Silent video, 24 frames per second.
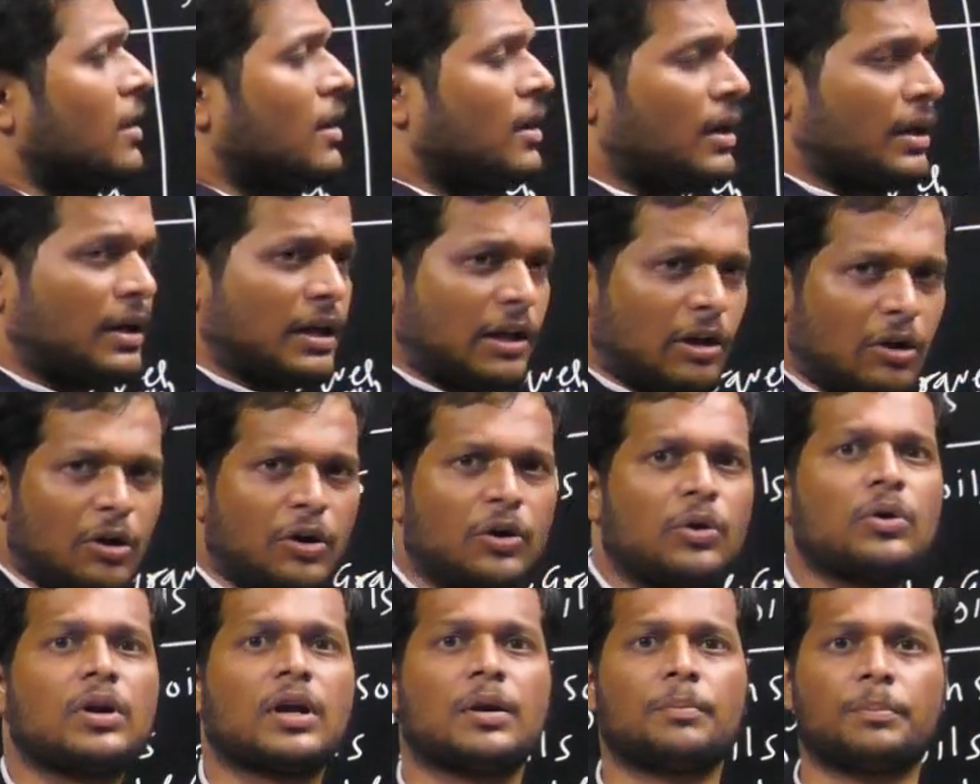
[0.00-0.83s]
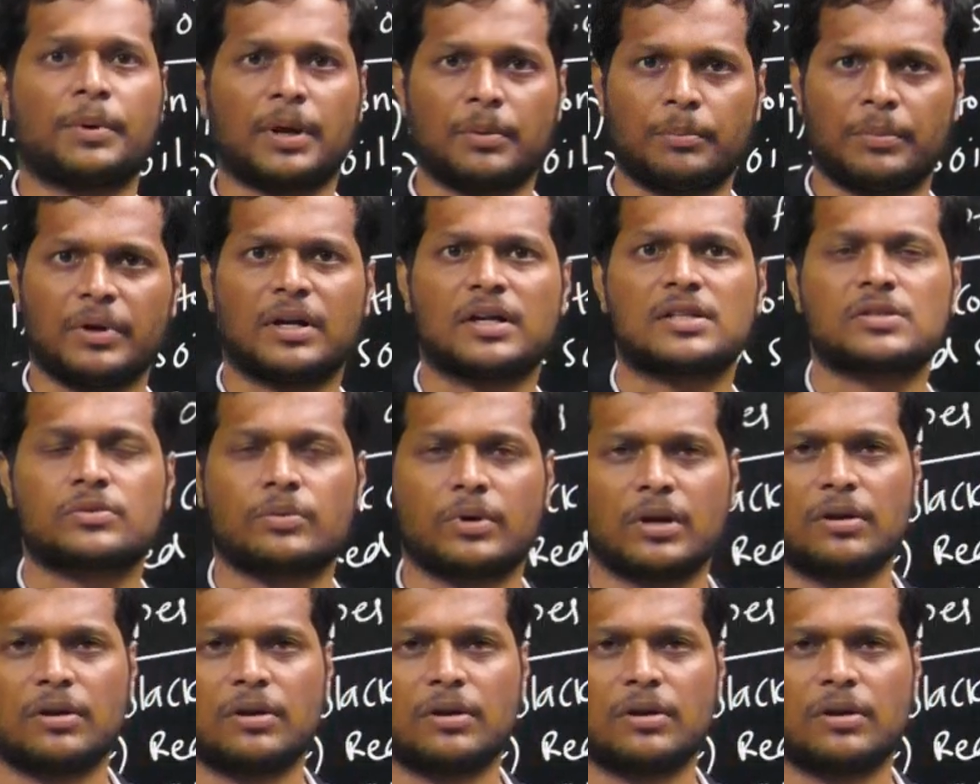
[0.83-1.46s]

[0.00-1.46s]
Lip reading: In kilonewton per meter square,